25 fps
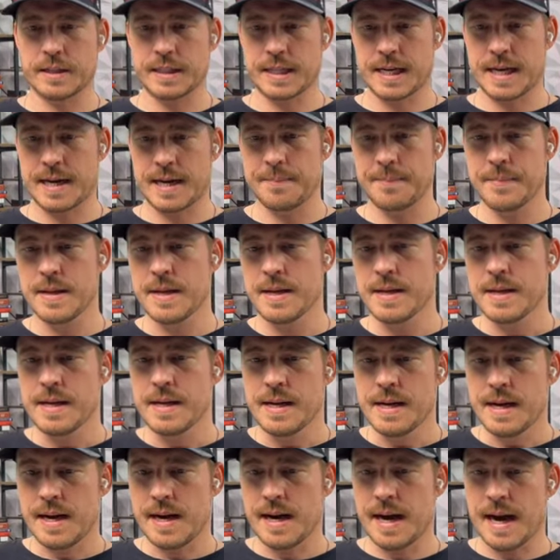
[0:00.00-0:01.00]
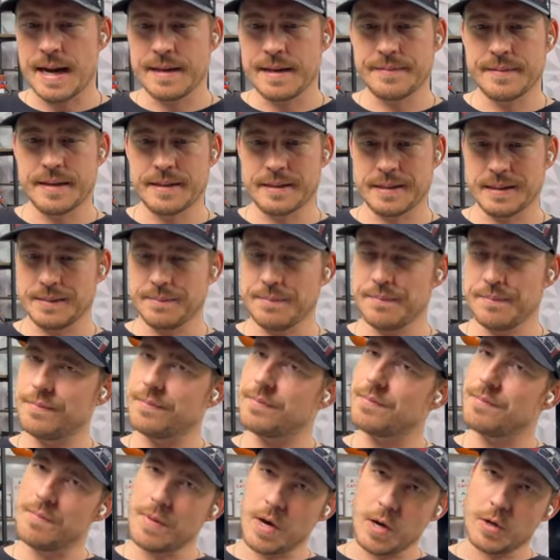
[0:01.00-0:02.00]
top.
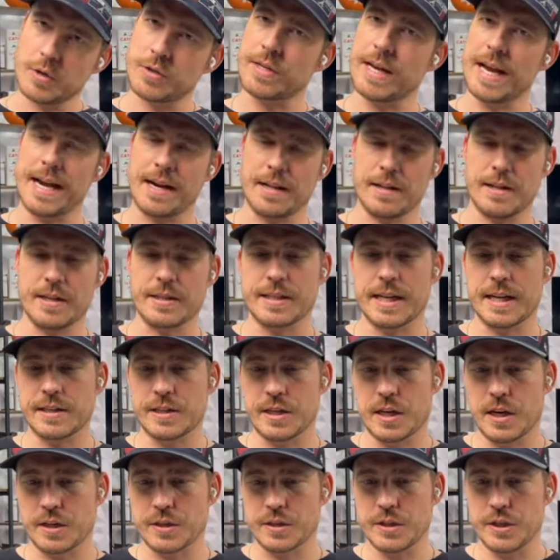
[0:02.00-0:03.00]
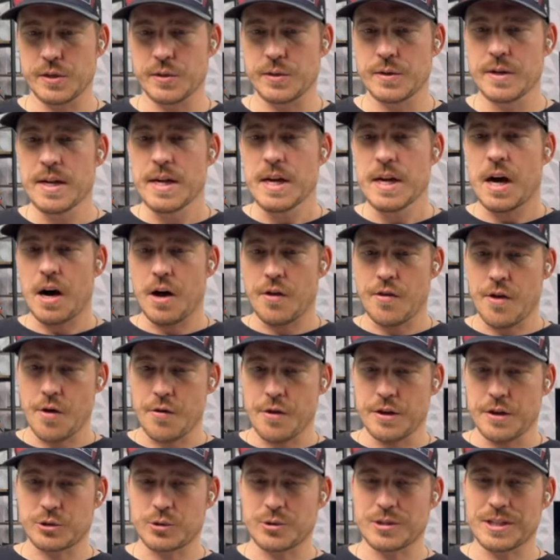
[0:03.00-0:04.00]
Most analysts I talked to, although
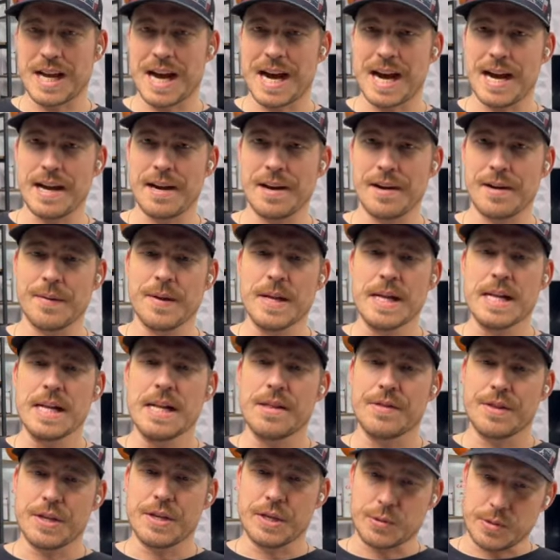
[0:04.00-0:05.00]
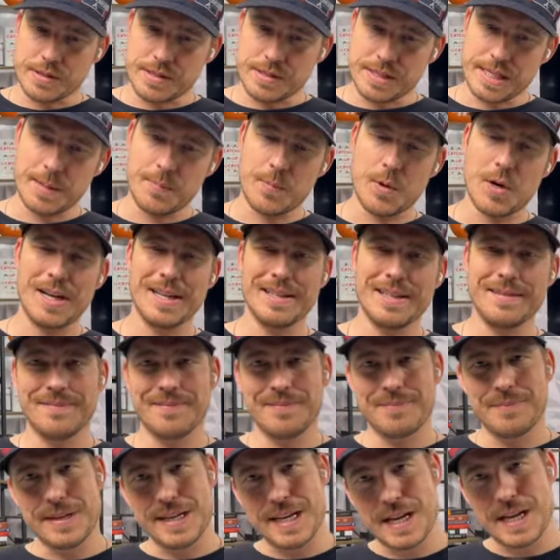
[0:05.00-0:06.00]
this was higher, this was somewhat
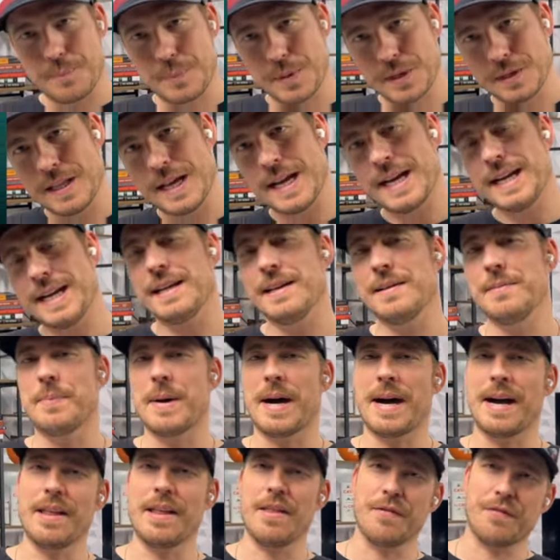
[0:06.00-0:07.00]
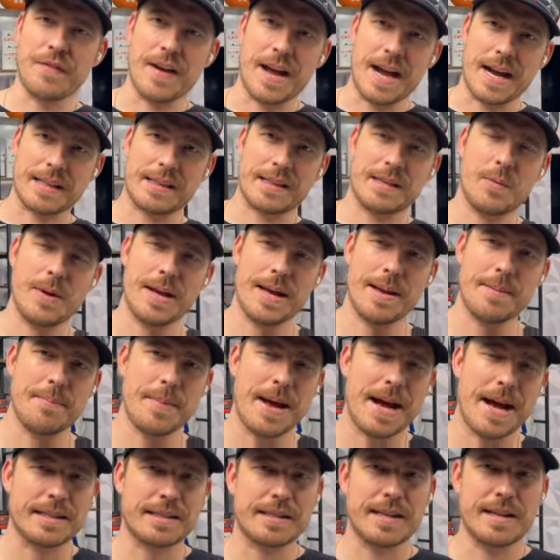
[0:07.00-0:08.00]
manipulated by the fact that we had
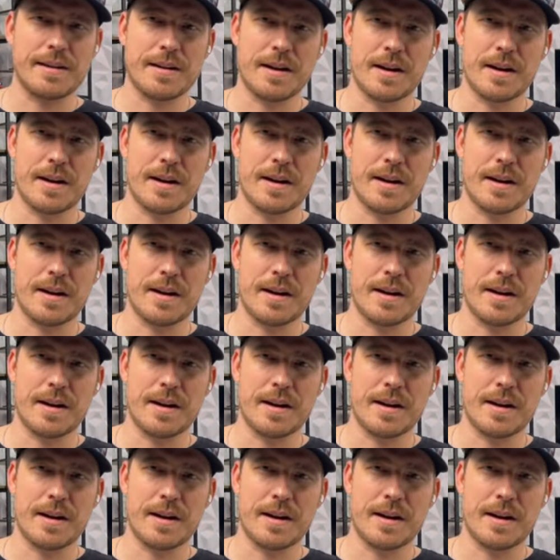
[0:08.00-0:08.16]
mass